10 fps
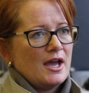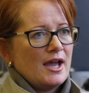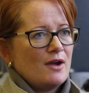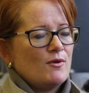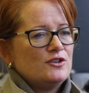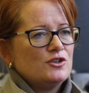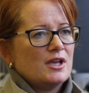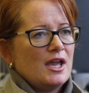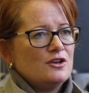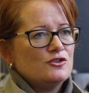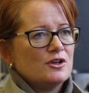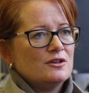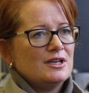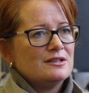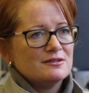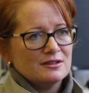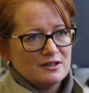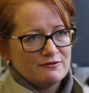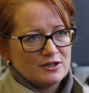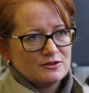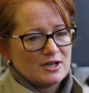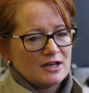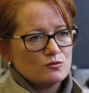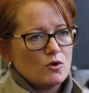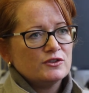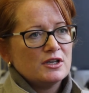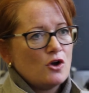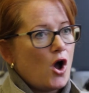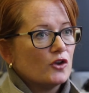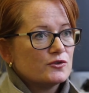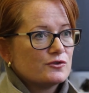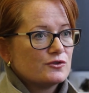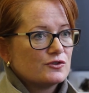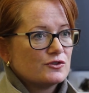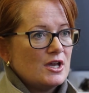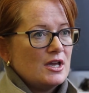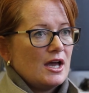how education is delivered and what it costs,